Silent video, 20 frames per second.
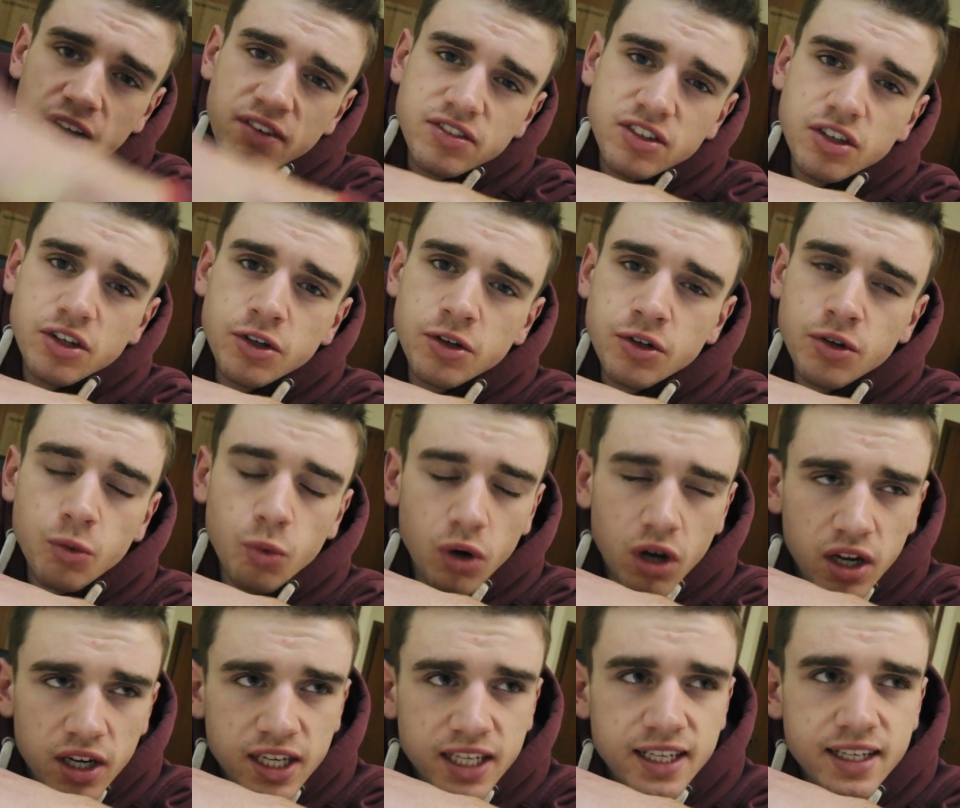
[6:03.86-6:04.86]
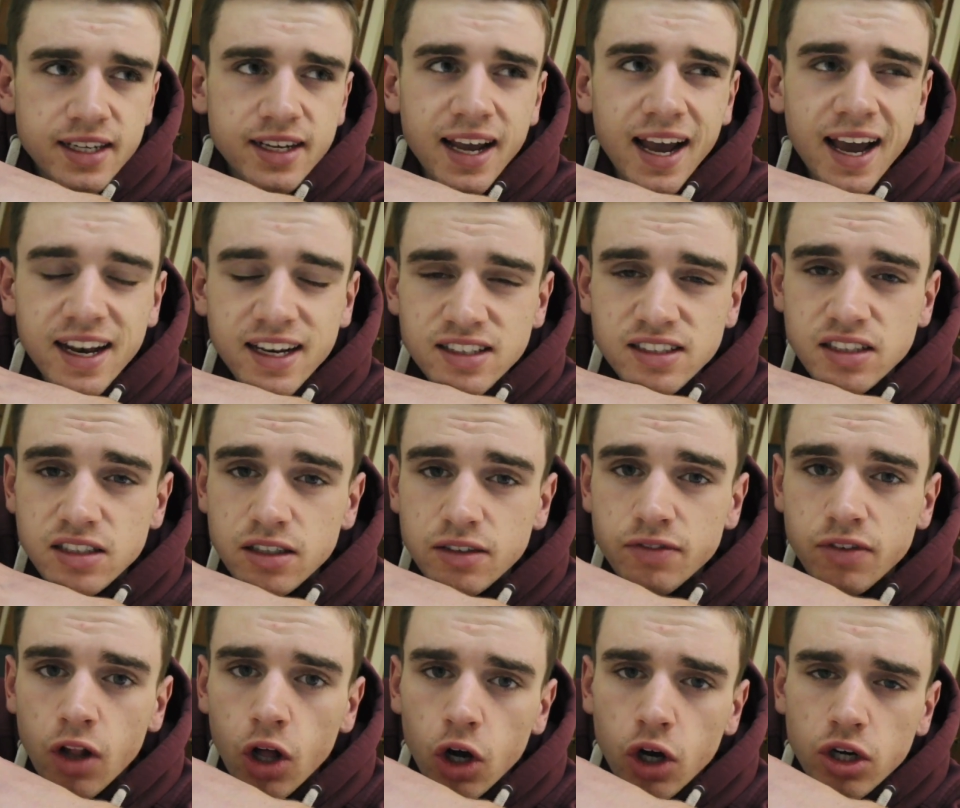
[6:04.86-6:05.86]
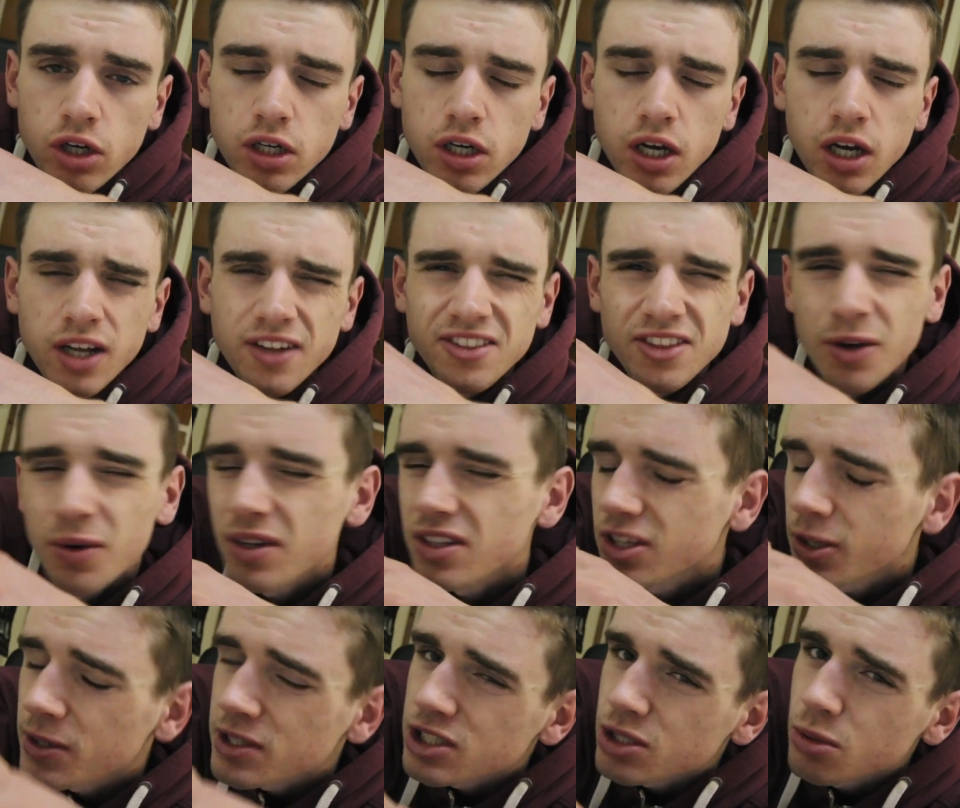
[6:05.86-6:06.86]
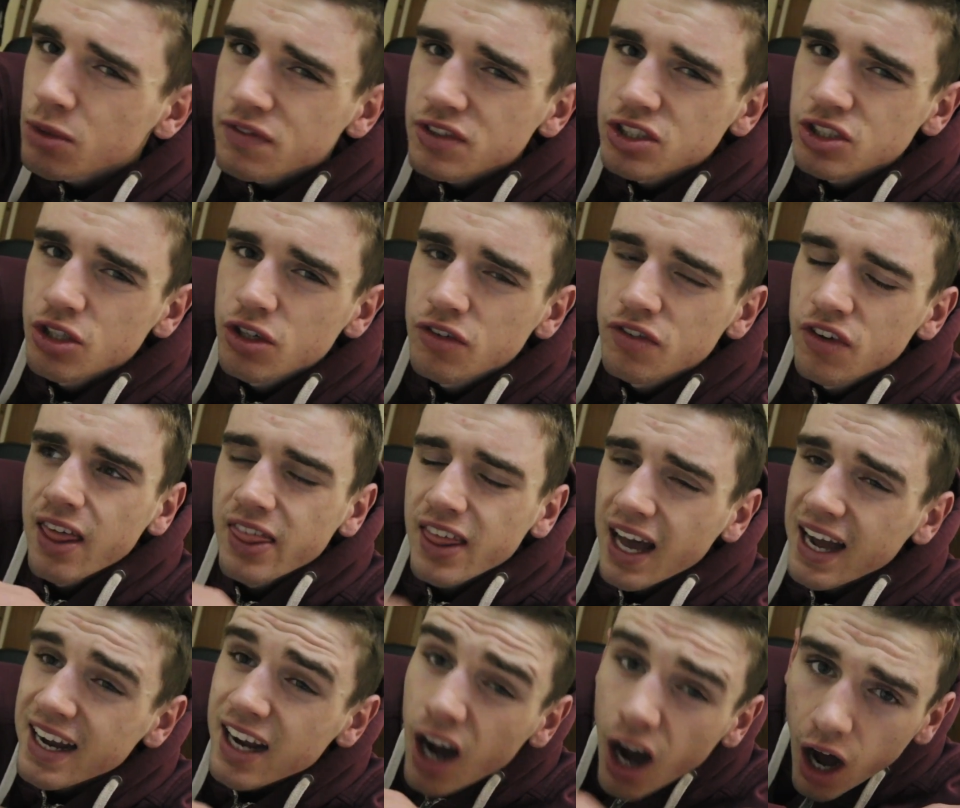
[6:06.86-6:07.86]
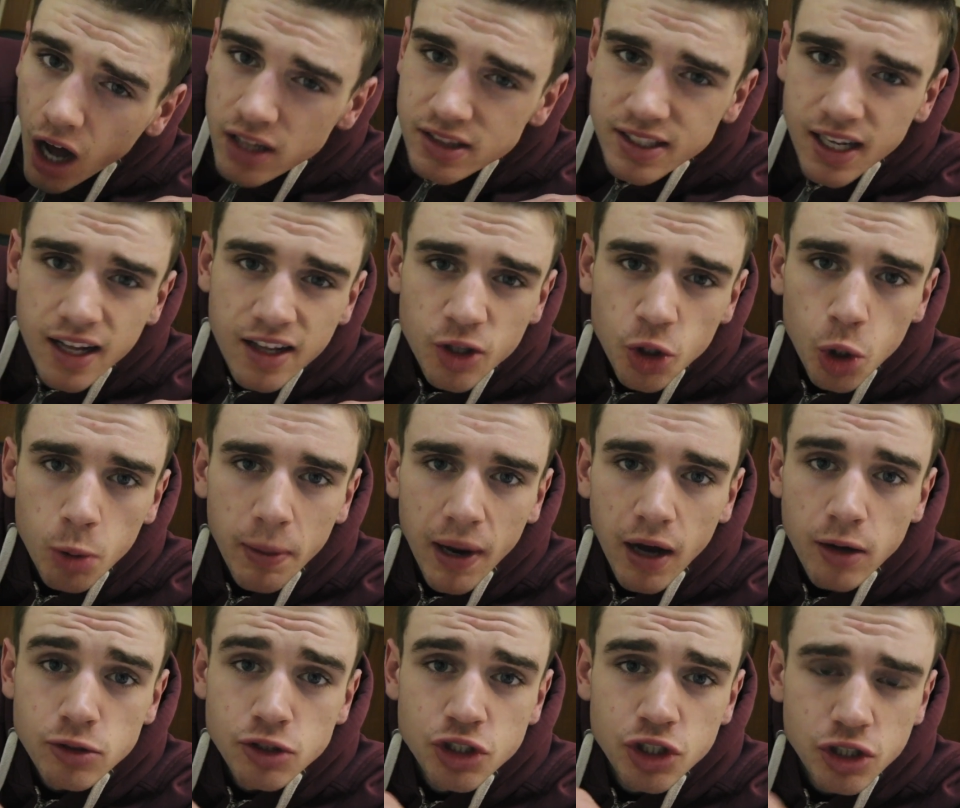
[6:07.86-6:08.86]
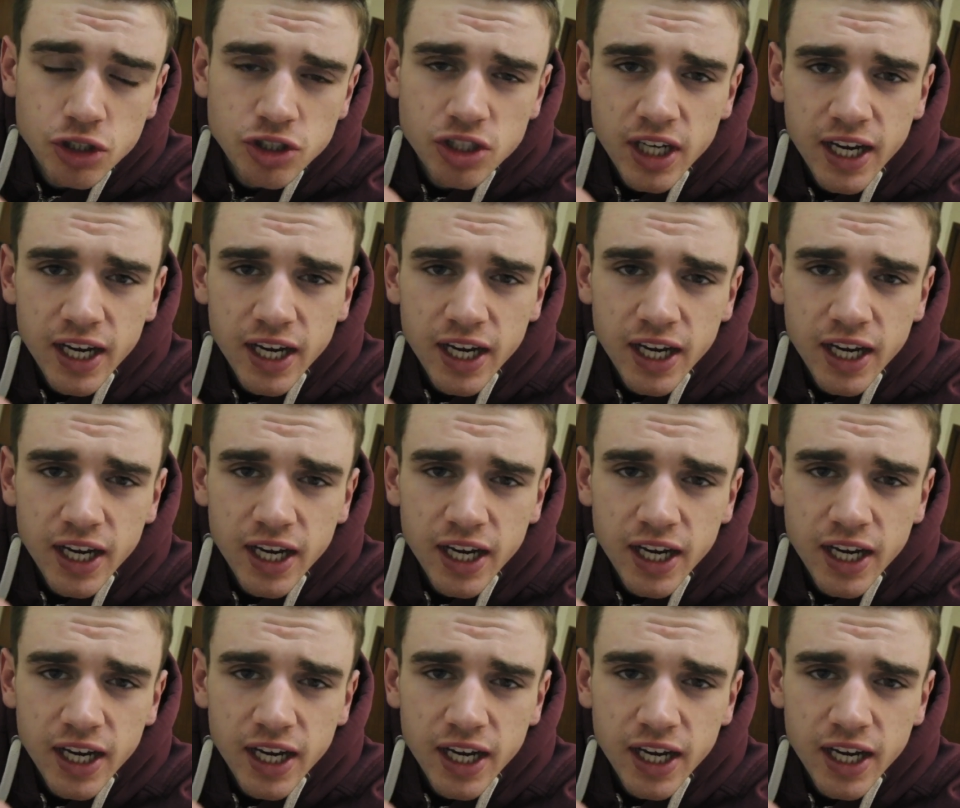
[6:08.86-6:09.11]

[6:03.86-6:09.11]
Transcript: afternoon working, editing the vlog, uh, do, doing some other stuff that I can't tell you about just